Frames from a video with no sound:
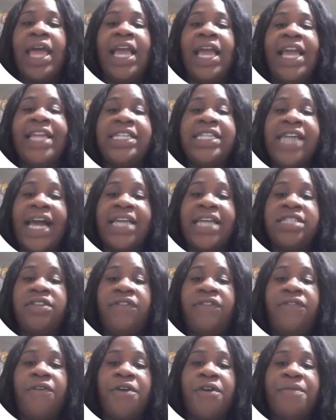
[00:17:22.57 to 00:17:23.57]
Each
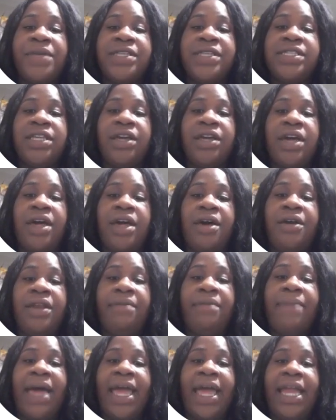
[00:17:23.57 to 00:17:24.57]
isoform is
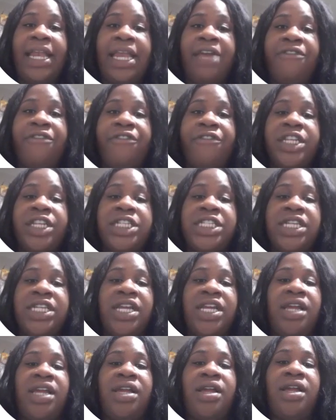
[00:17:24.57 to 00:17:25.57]
encoded by a different
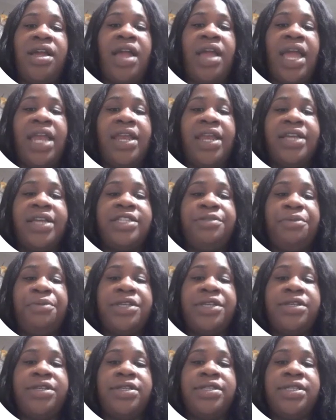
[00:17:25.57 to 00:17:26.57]
gene and
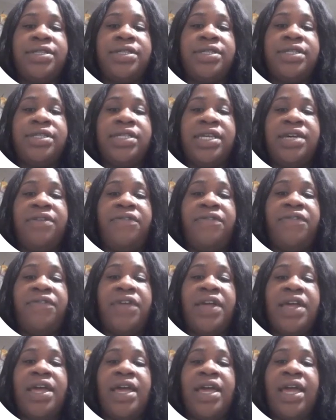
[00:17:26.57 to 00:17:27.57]
expresses itself
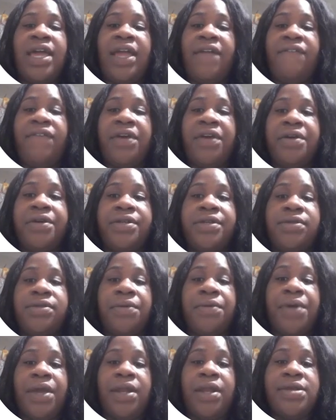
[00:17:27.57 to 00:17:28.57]
in various
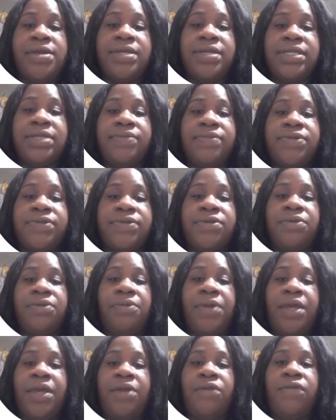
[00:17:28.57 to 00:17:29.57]
organisms
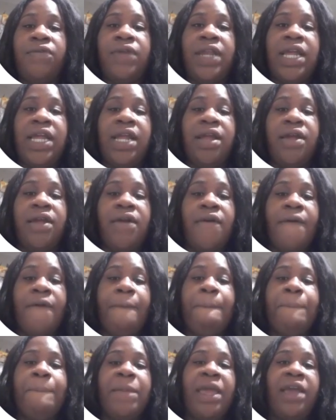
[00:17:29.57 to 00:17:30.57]
with unique
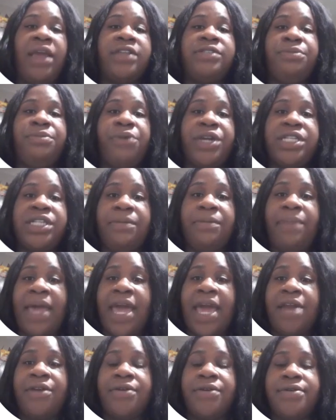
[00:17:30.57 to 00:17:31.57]
expression
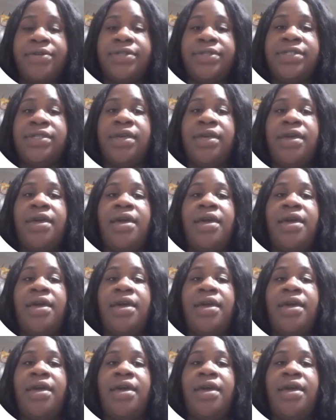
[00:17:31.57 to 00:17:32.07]
patterns.